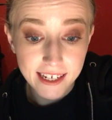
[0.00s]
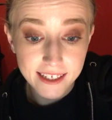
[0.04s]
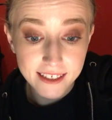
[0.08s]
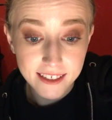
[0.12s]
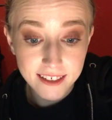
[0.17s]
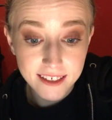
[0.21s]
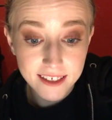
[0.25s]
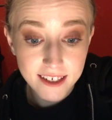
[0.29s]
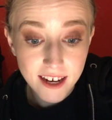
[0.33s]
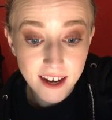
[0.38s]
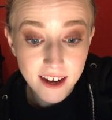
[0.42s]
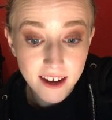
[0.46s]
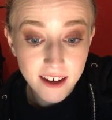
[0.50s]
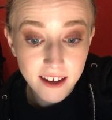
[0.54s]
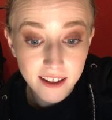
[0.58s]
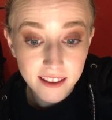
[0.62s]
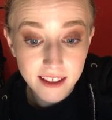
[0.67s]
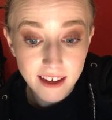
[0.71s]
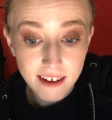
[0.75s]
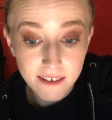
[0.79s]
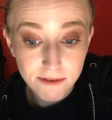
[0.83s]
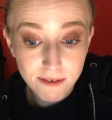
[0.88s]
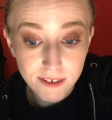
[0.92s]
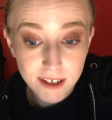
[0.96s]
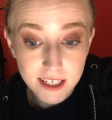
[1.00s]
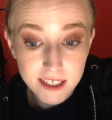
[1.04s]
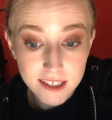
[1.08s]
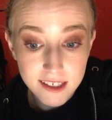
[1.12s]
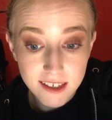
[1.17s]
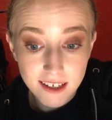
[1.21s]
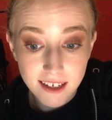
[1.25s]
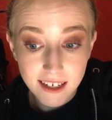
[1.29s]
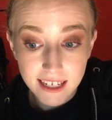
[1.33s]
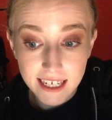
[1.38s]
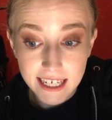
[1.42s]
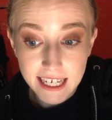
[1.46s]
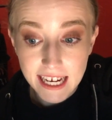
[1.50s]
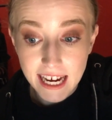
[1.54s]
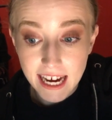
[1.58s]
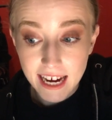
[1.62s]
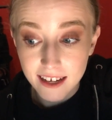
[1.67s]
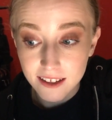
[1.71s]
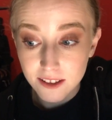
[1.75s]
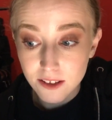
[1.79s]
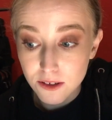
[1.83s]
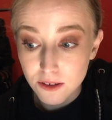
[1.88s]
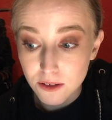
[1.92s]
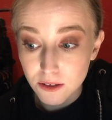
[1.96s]
and they've recently
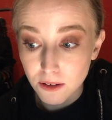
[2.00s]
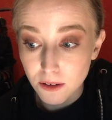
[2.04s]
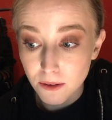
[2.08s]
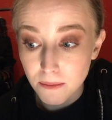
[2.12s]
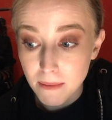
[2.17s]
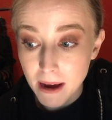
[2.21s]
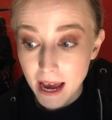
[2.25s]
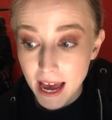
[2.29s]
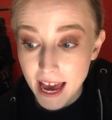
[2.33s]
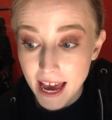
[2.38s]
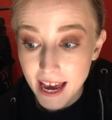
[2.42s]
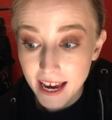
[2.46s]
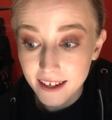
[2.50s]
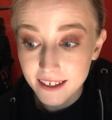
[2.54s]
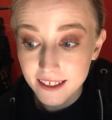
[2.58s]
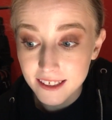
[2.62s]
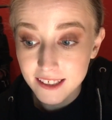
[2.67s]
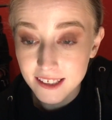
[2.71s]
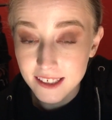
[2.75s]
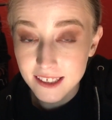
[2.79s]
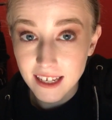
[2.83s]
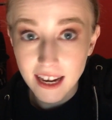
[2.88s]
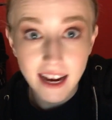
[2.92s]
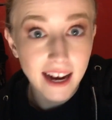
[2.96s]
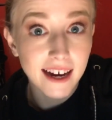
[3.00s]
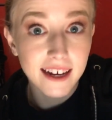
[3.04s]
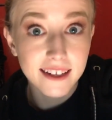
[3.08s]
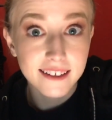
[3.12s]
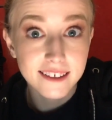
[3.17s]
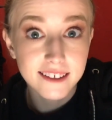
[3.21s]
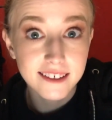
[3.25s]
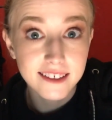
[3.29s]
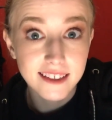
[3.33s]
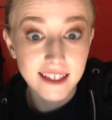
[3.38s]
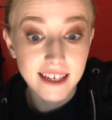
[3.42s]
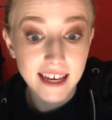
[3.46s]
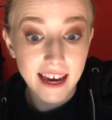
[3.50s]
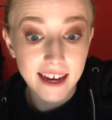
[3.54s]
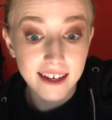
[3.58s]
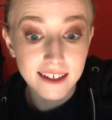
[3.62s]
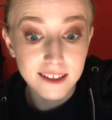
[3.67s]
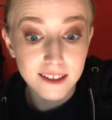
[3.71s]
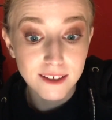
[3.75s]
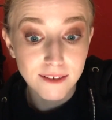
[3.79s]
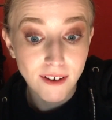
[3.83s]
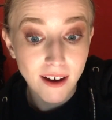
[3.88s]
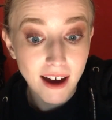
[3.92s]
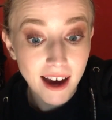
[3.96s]
had some eggs and the
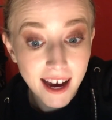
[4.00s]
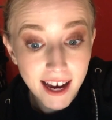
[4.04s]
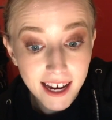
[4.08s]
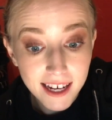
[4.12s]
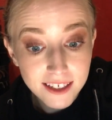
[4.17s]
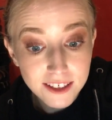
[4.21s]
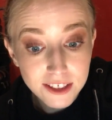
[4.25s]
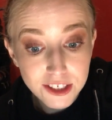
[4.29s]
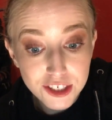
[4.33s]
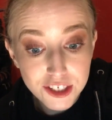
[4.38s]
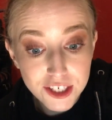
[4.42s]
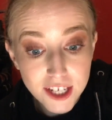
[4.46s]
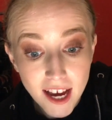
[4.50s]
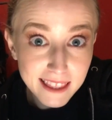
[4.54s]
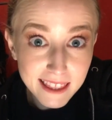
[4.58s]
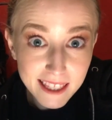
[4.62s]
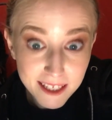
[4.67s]
eggs have hatched.